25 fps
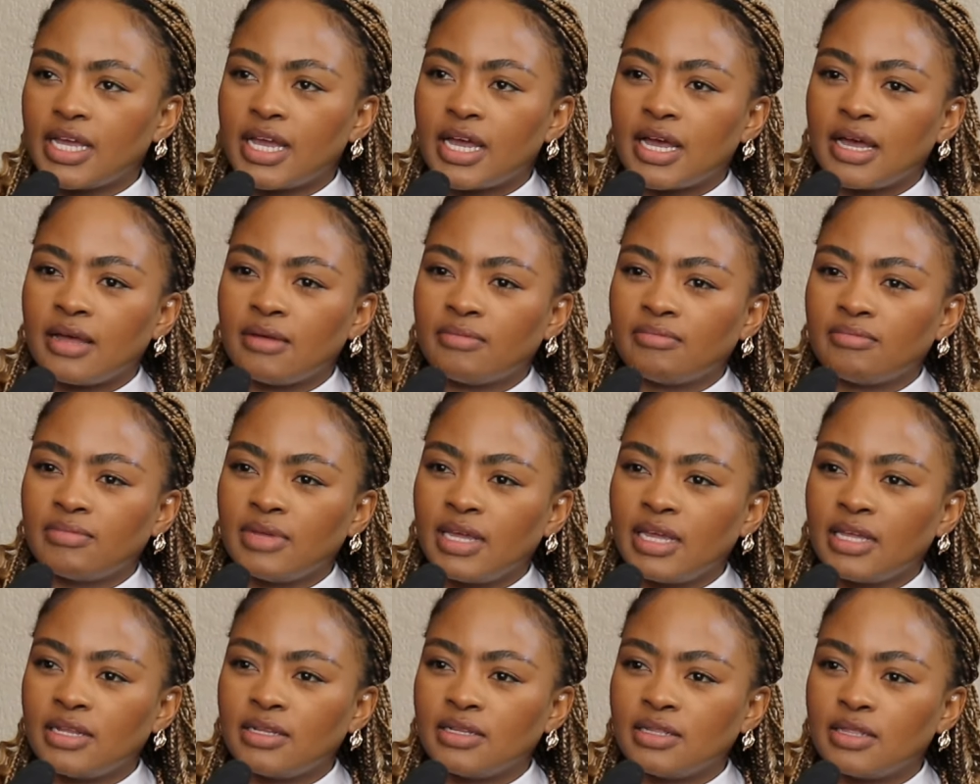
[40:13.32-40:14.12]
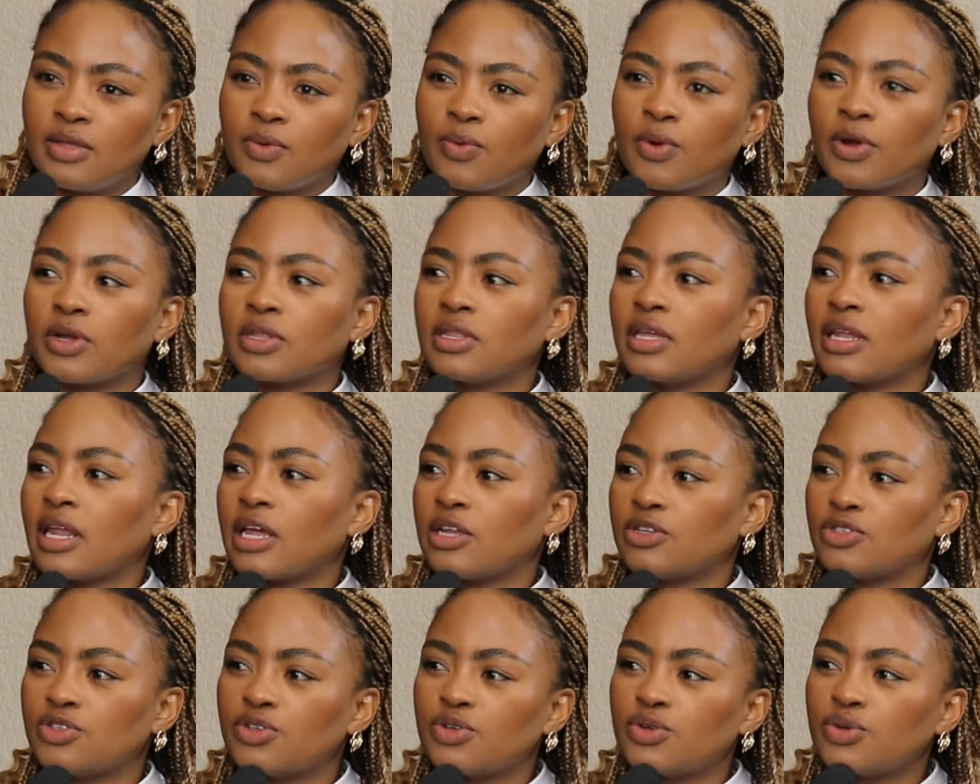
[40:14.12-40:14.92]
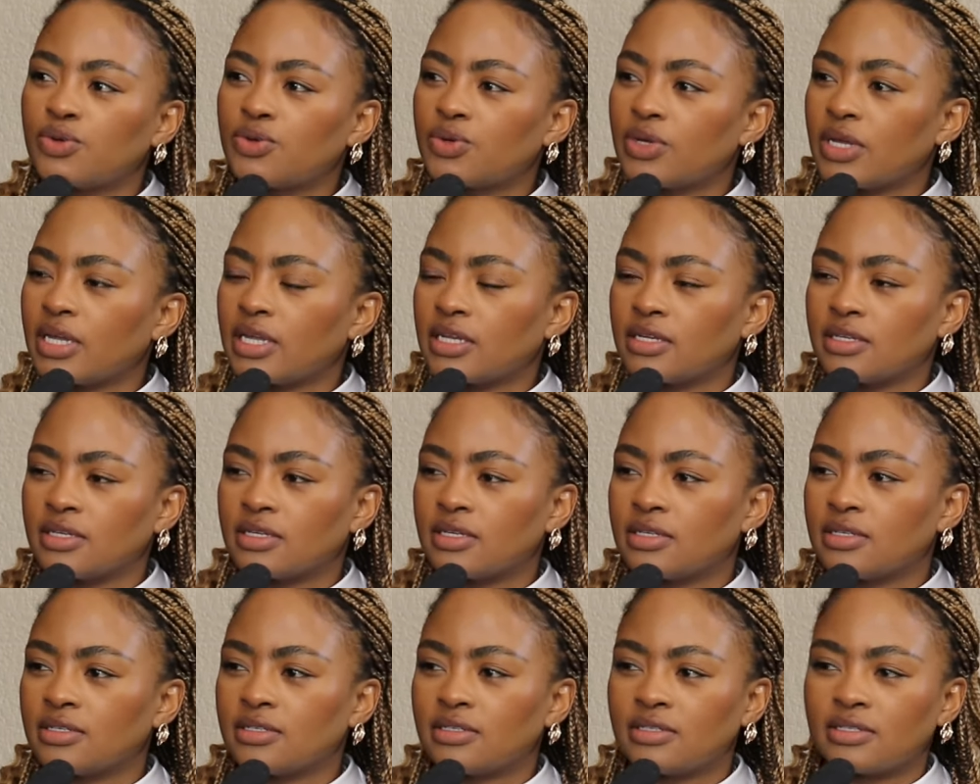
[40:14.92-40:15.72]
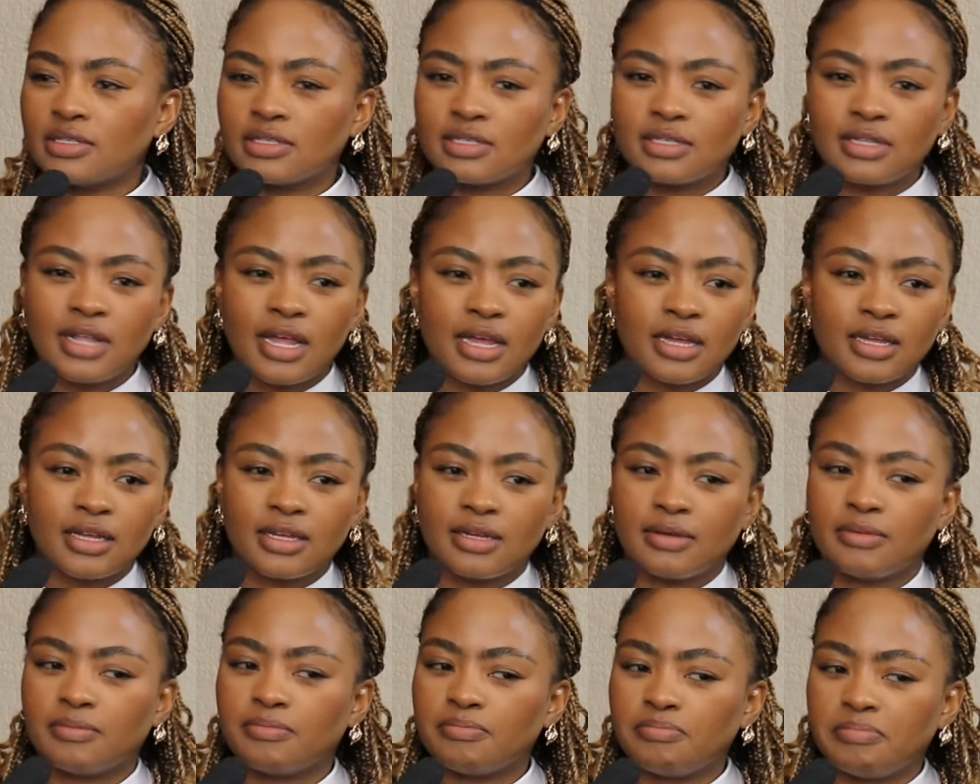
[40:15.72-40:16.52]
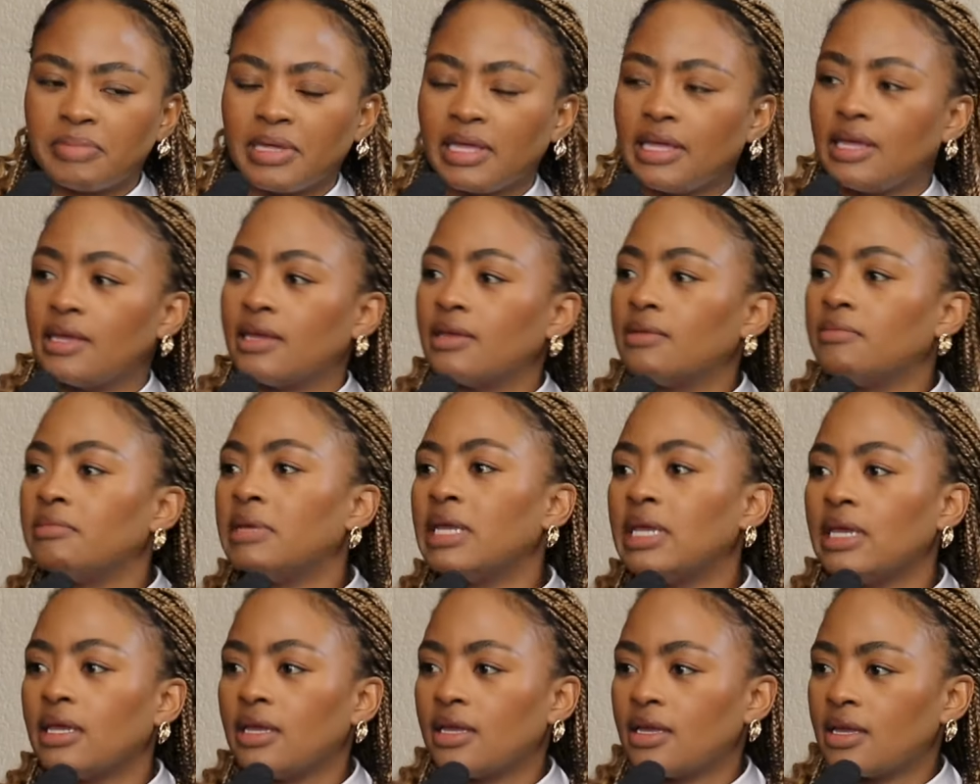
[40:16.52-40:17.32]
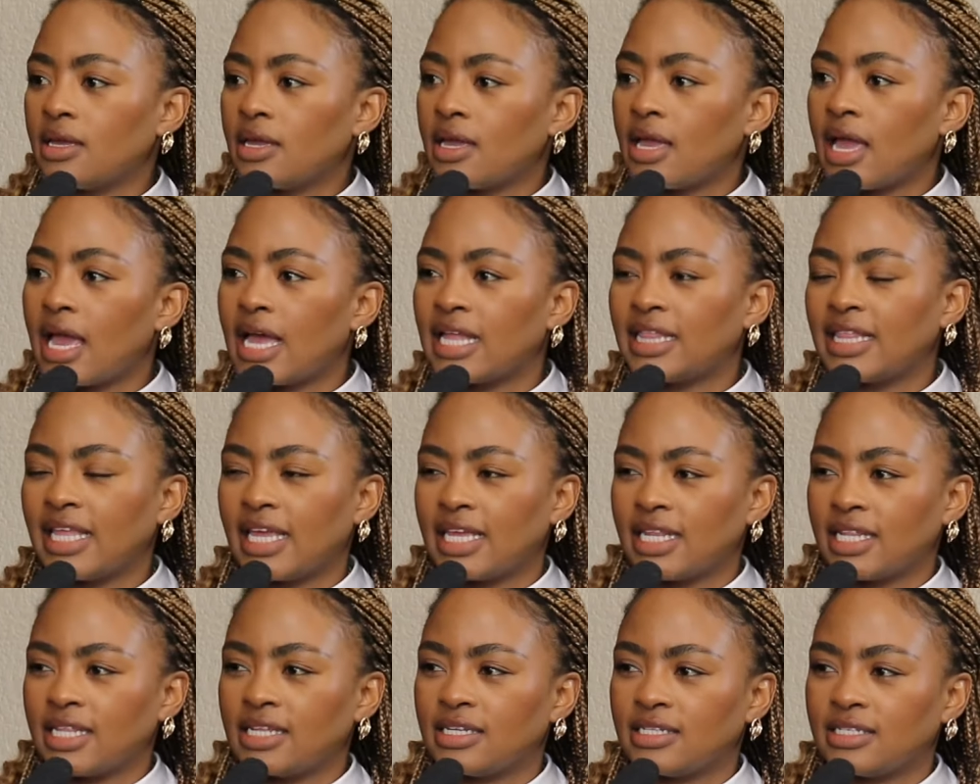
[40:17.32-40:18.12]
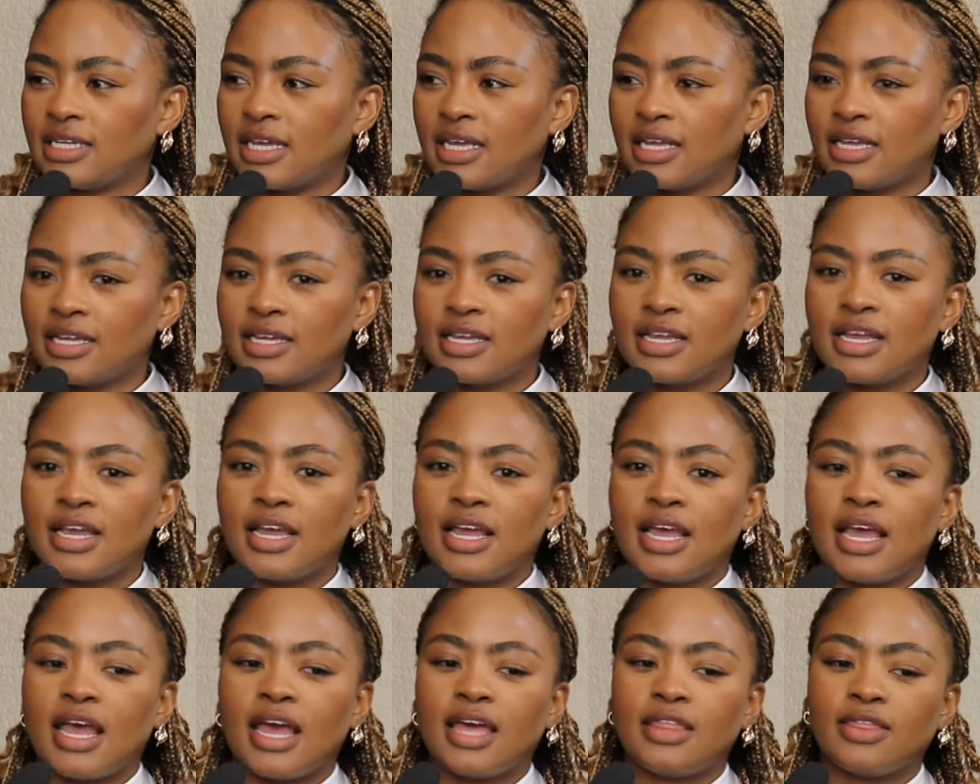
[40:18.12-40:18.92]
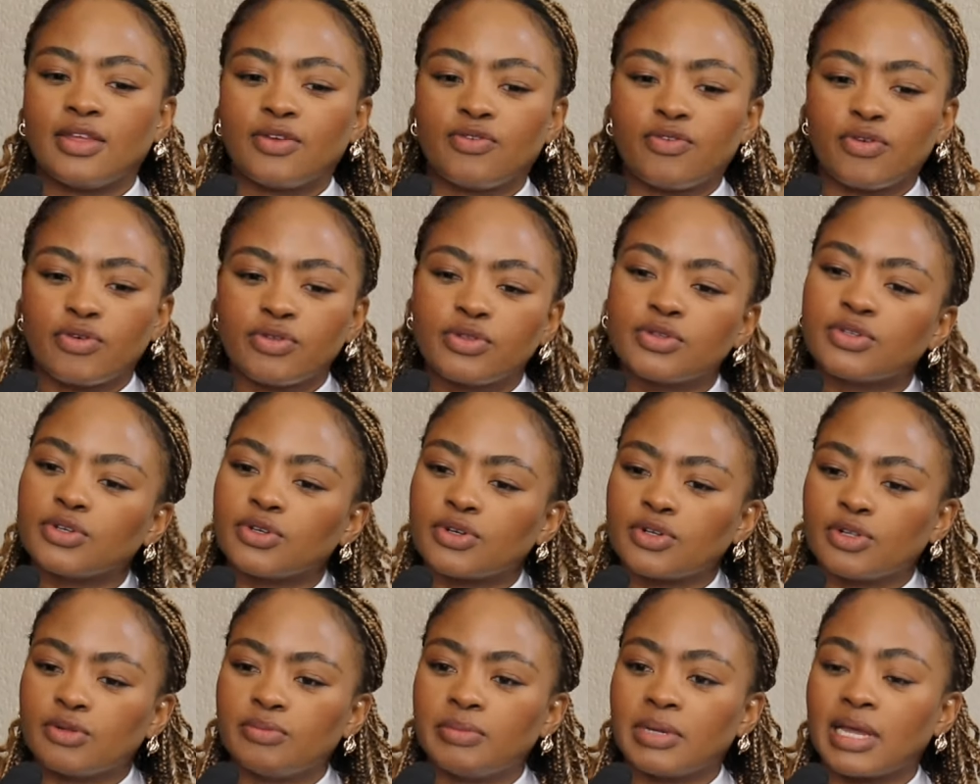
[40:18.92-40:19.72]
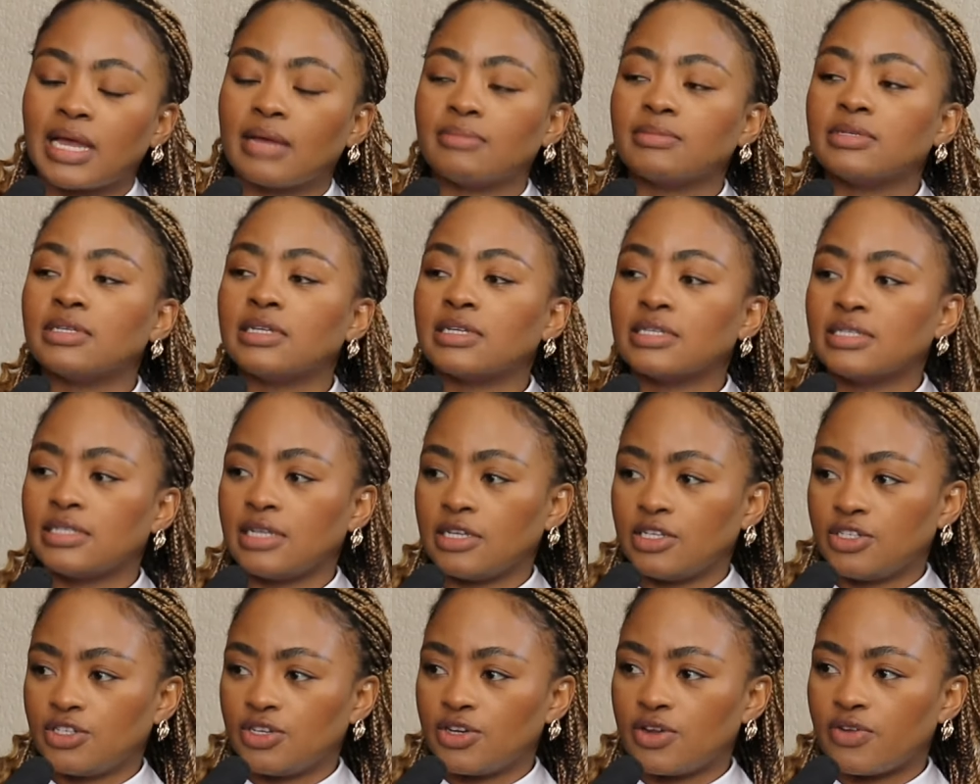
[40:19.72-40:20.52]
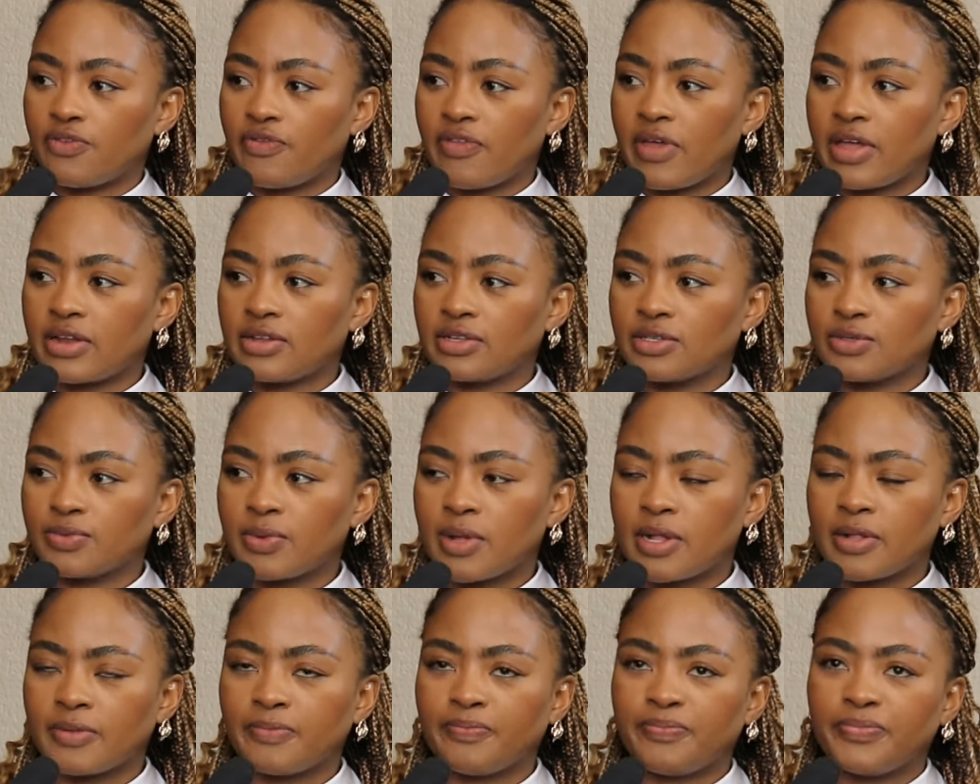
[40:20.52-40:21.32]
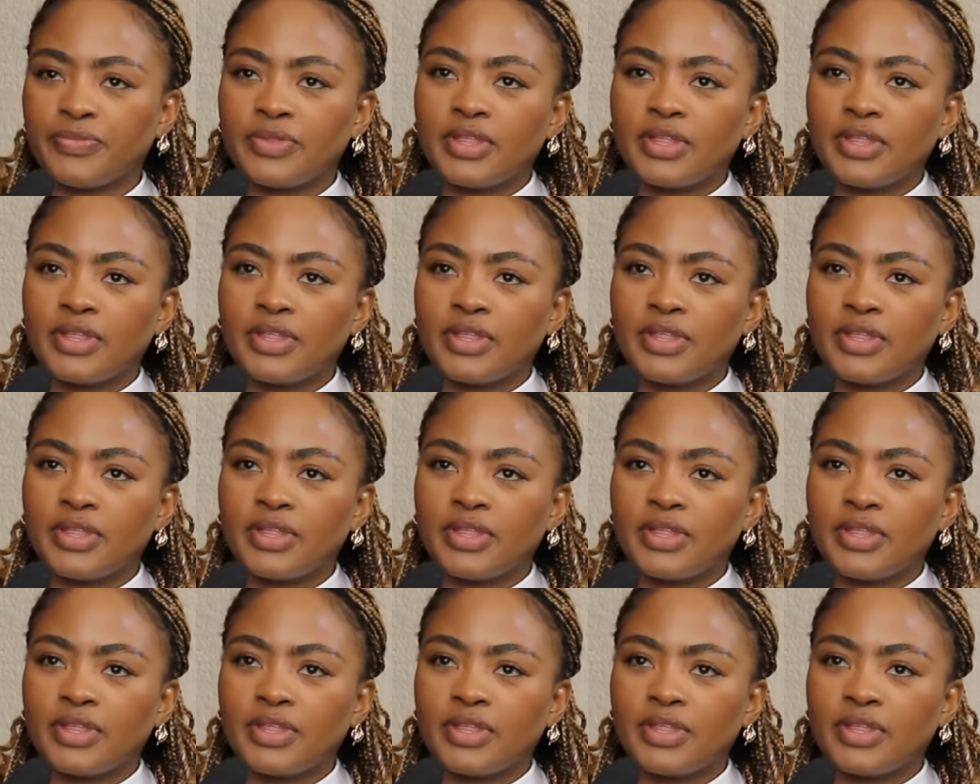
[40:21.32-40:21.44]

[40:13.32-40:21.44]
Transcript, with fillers: um, in the work that I do, in just like being me mm. at the end of the day. And the growth circle becomes an extension of that mm. as well.